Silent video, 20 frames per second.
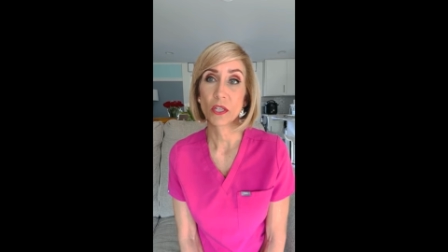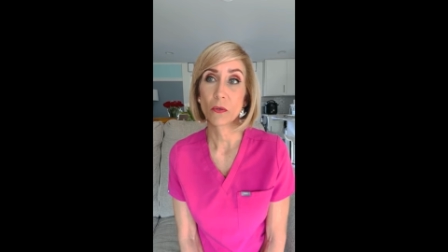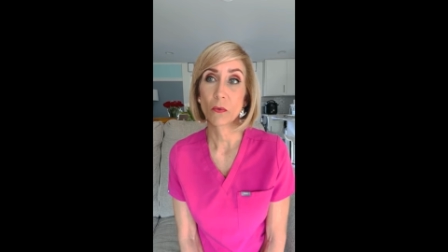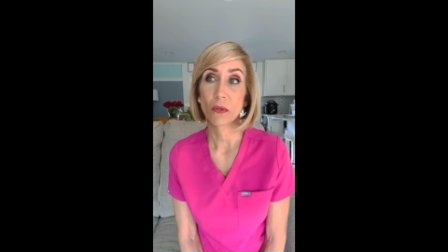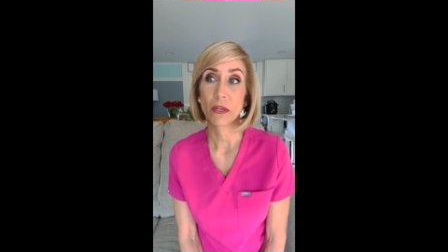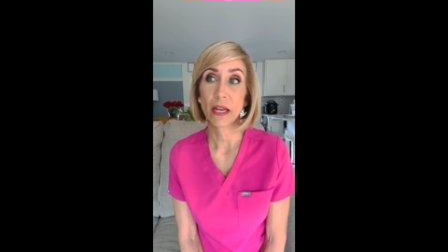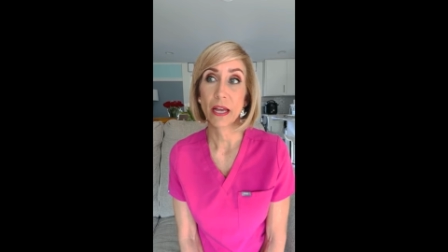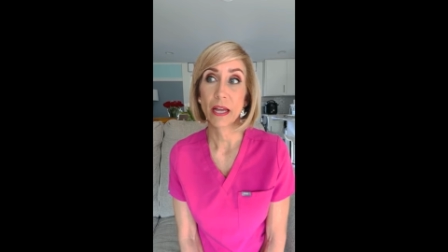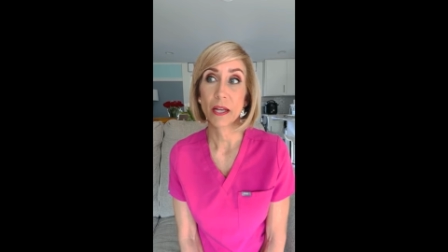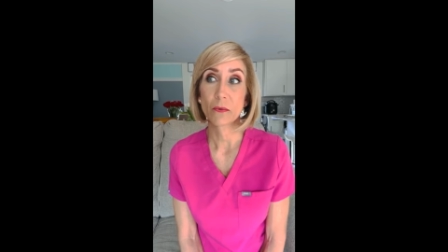When
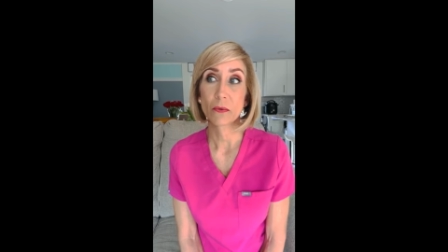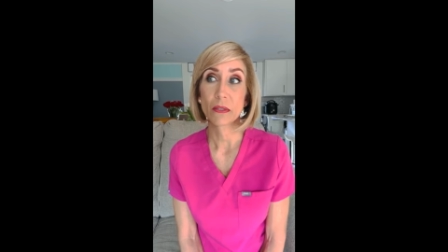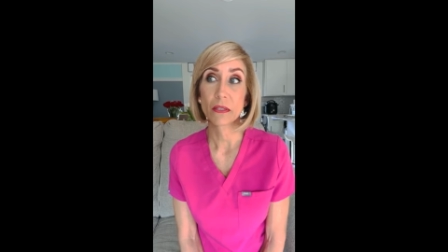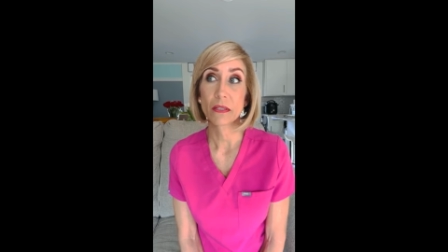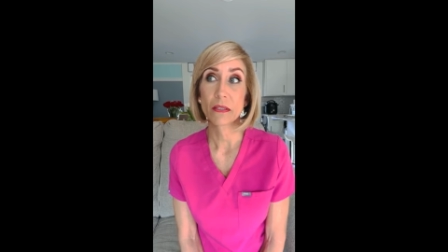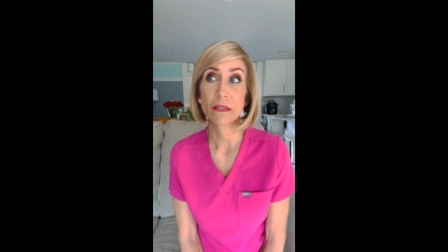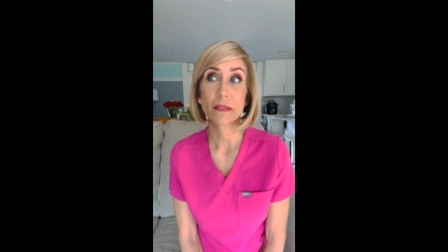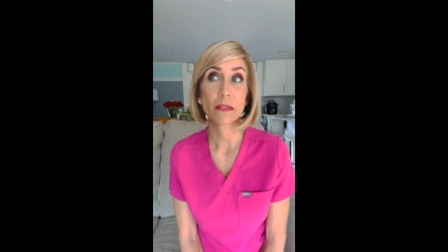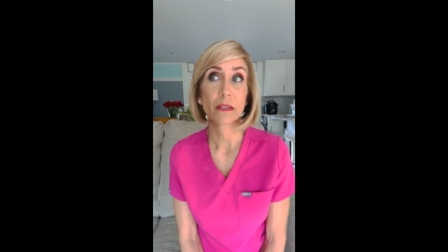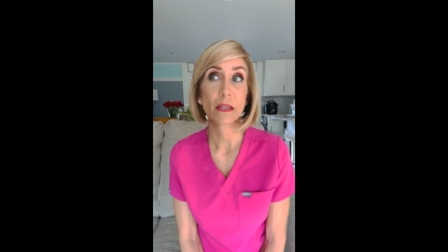I
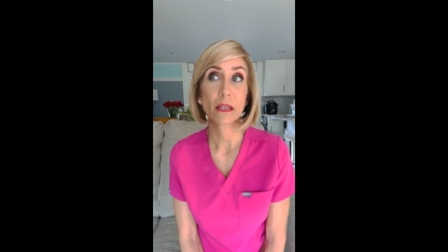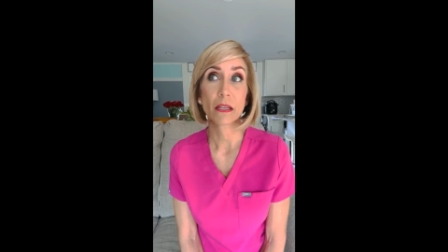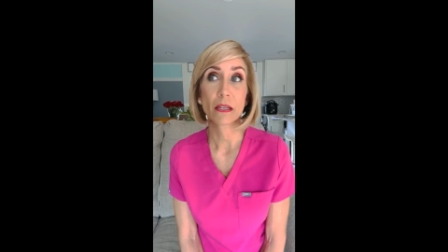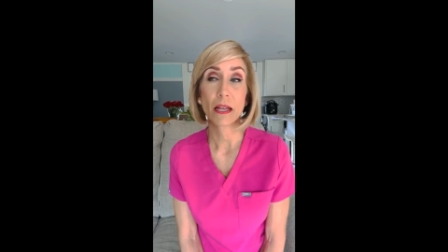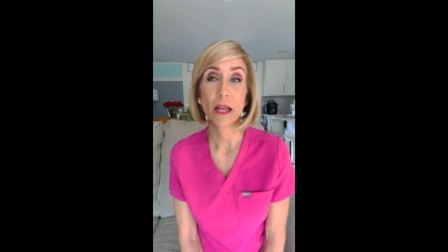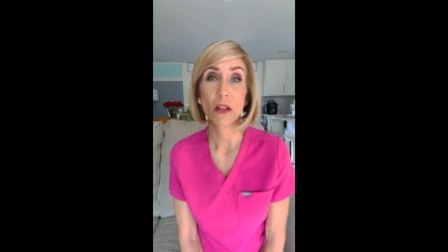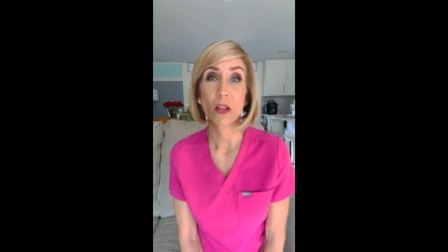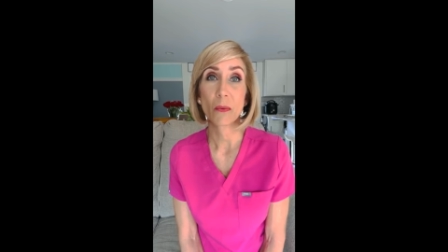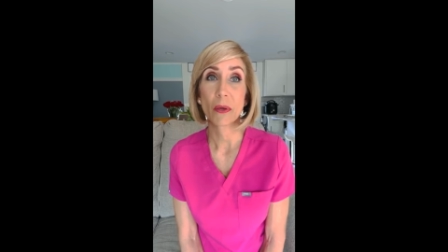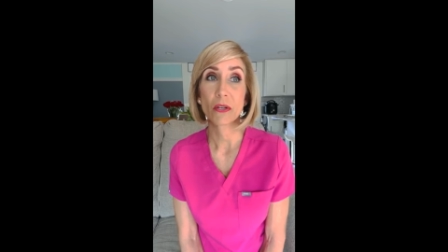was in
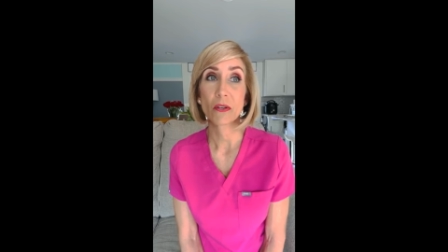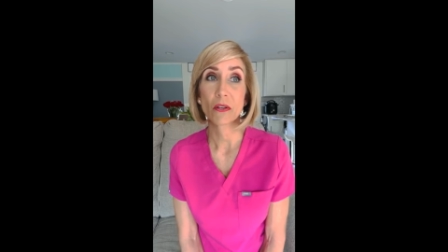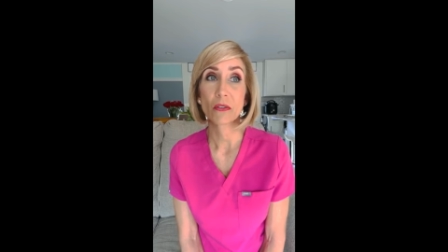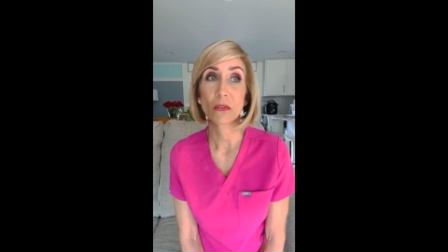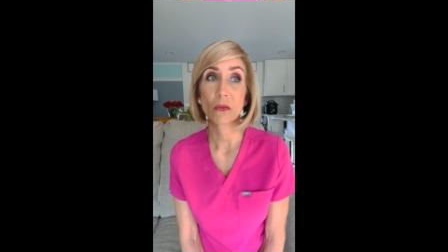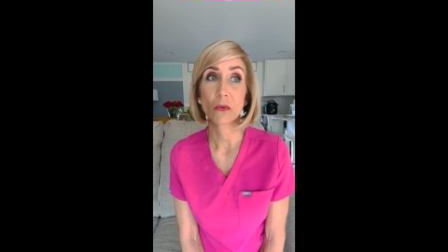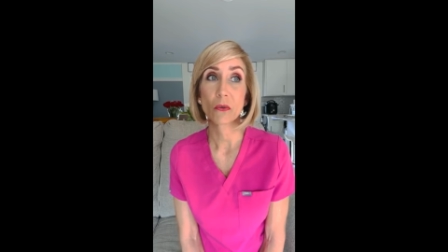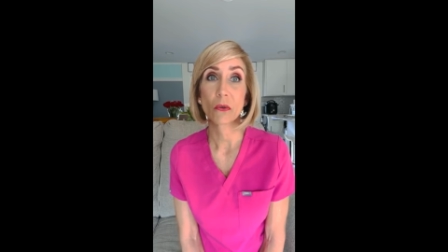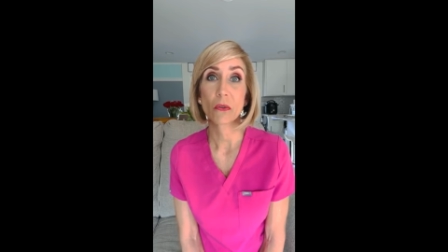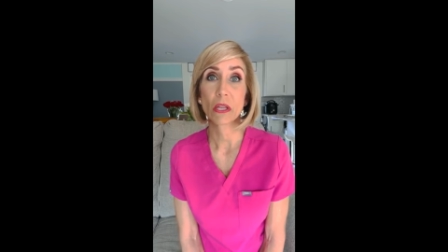elementary school,